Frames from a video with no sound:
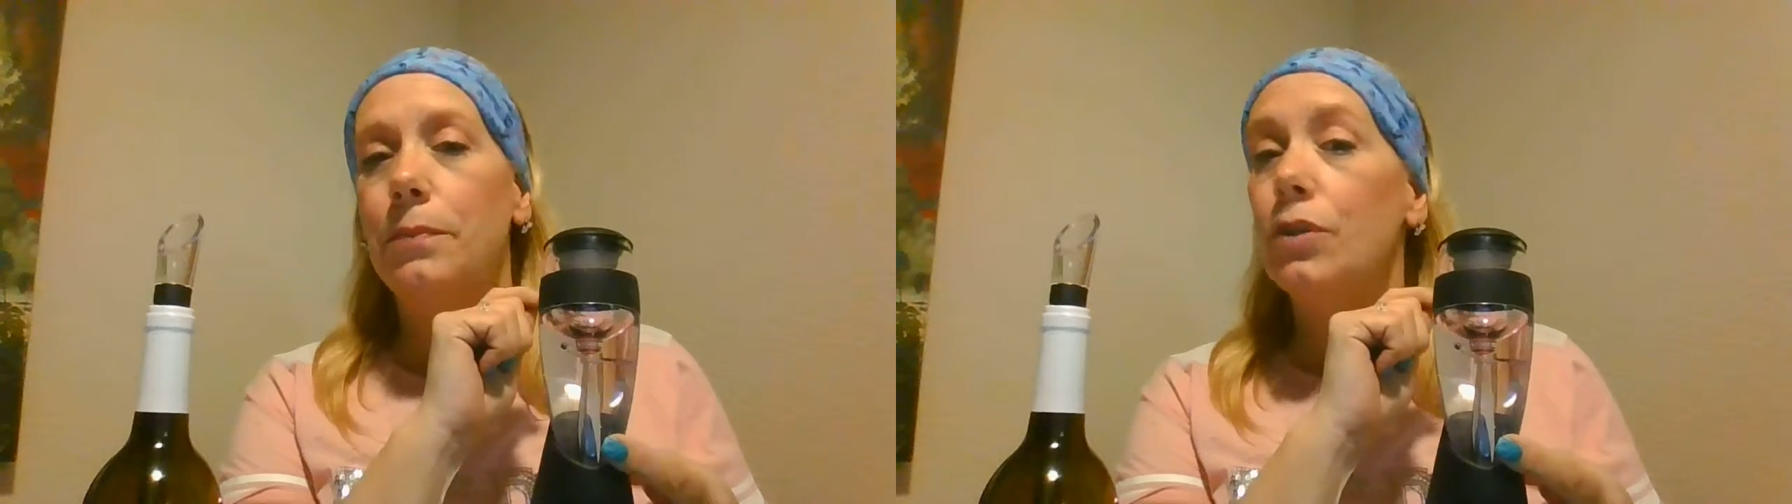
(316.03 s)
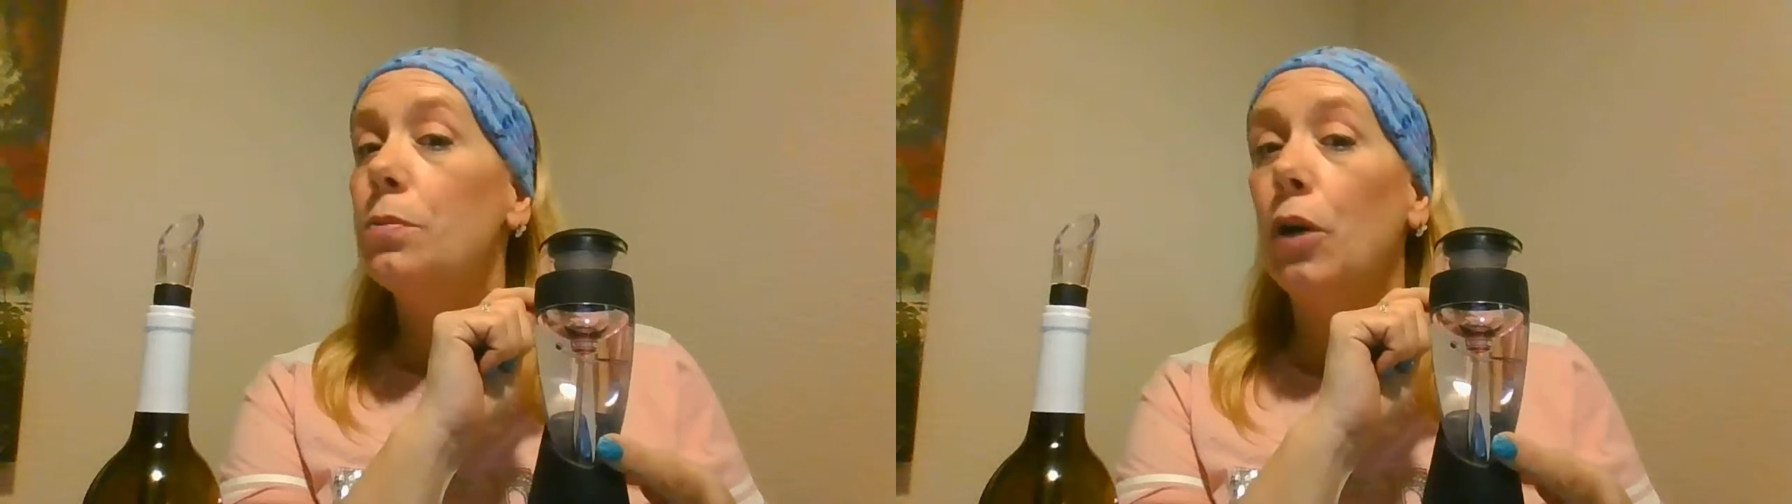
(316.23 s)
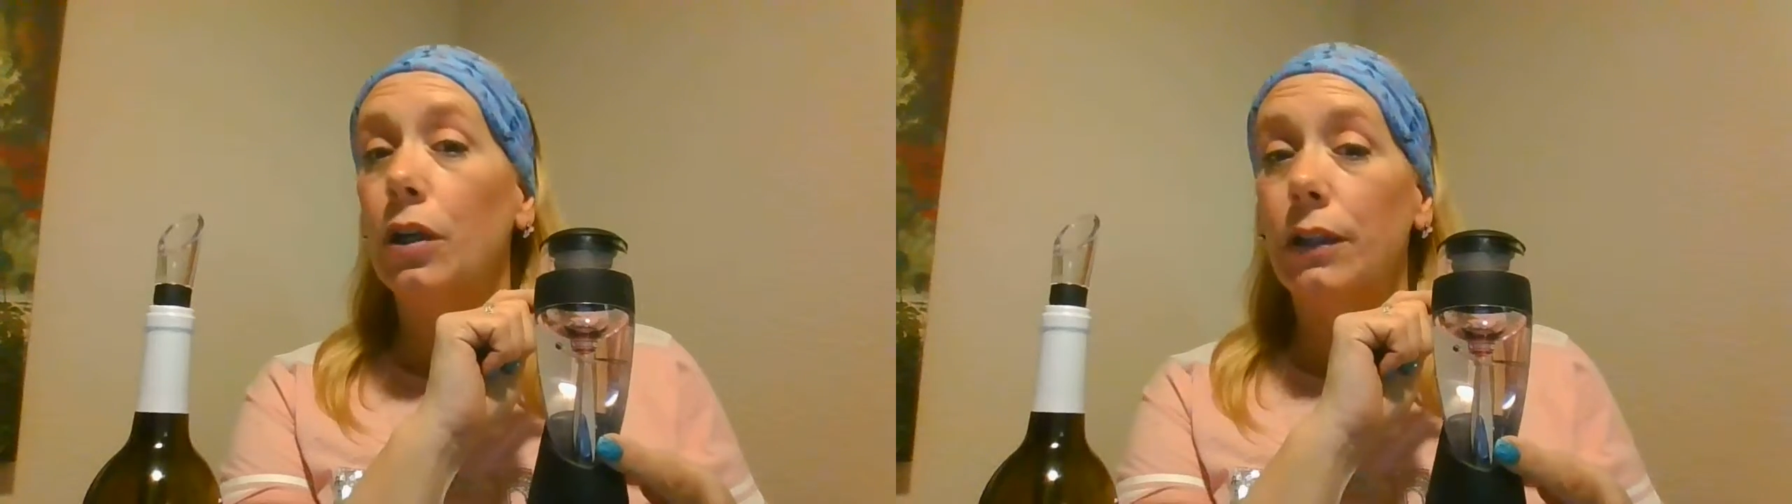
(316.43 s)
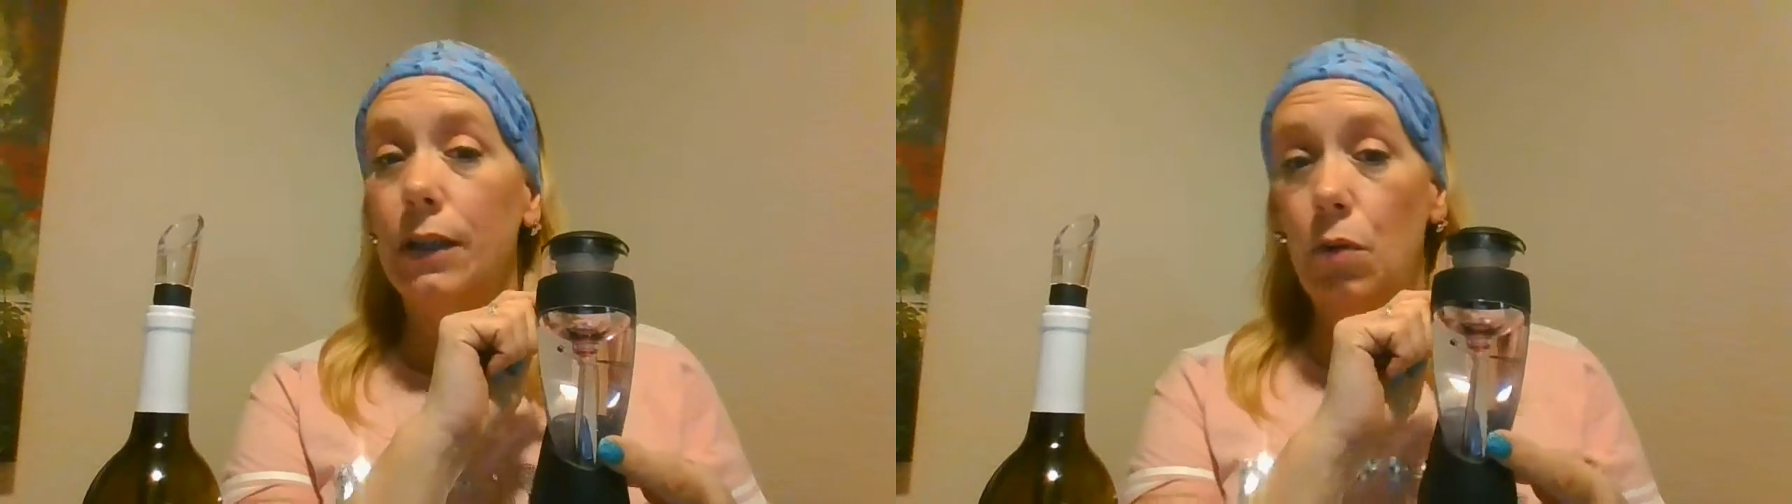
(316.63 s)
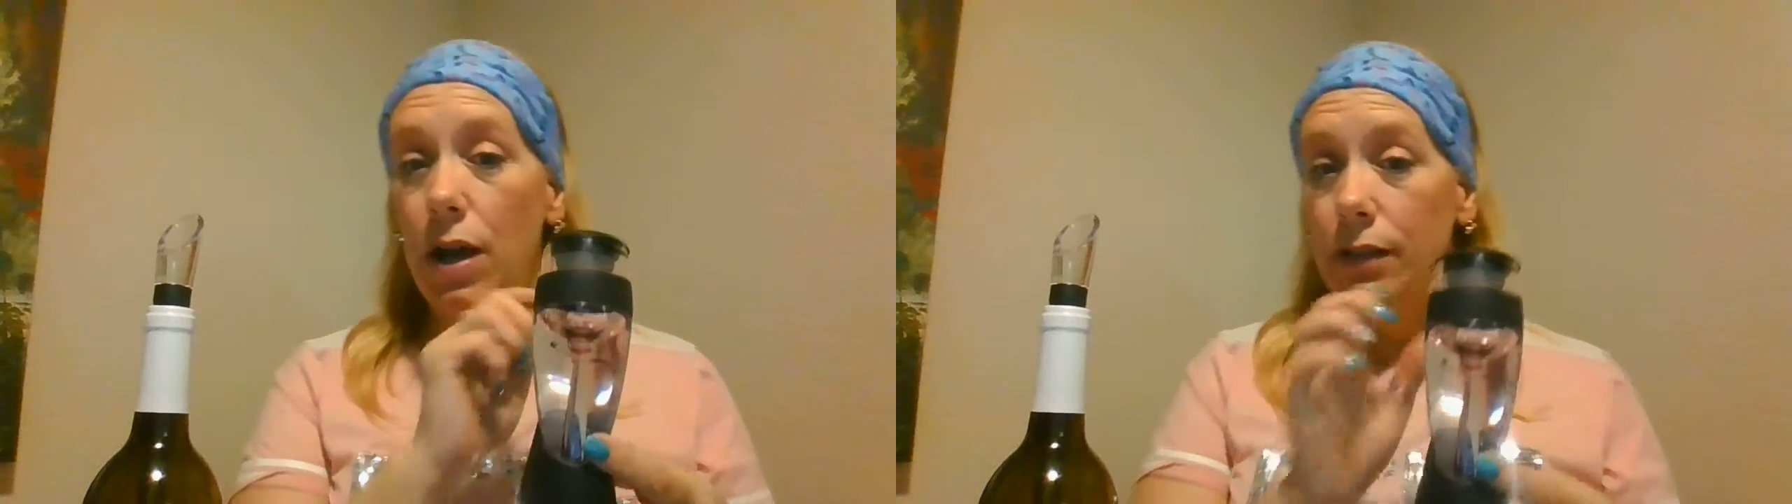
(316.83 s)

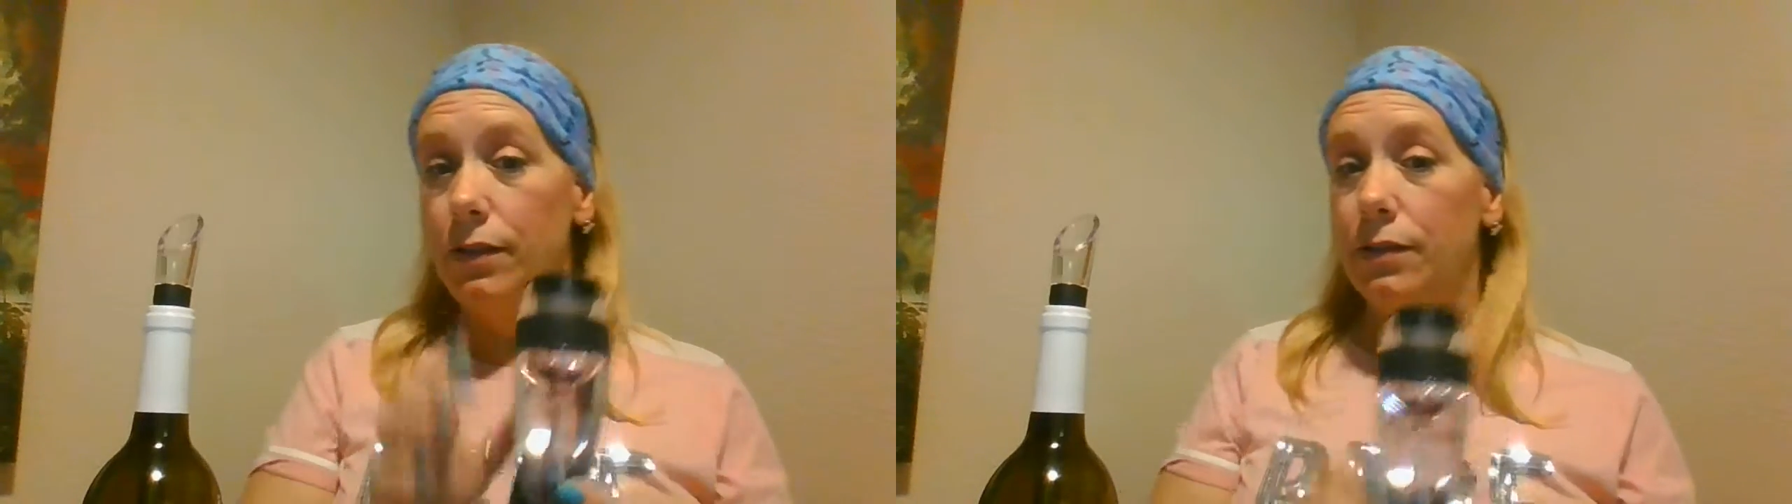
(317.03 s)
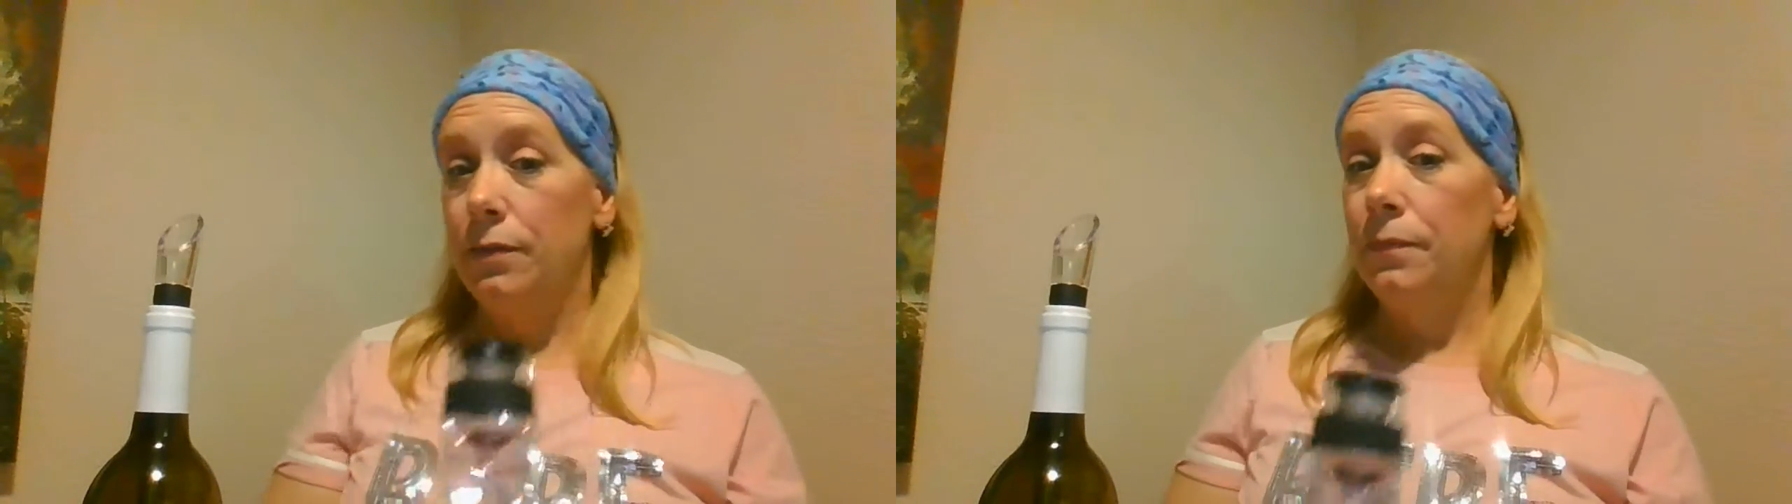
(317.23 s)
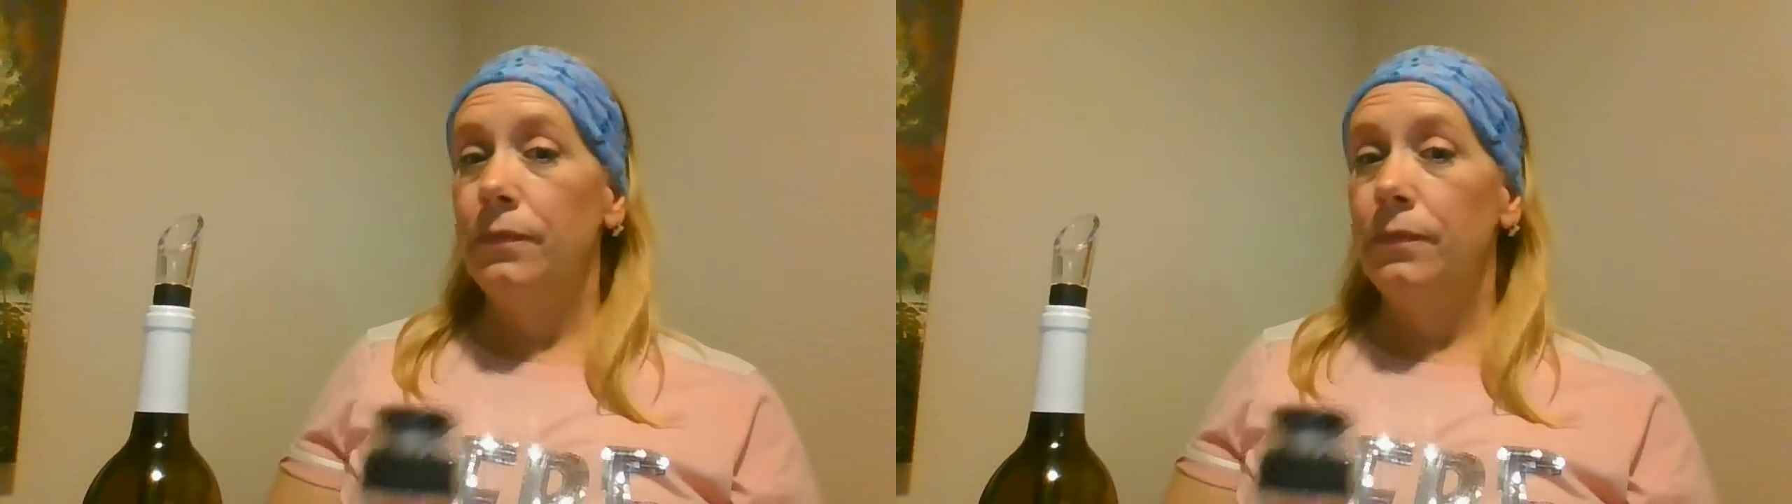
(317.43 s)
sparkling wines.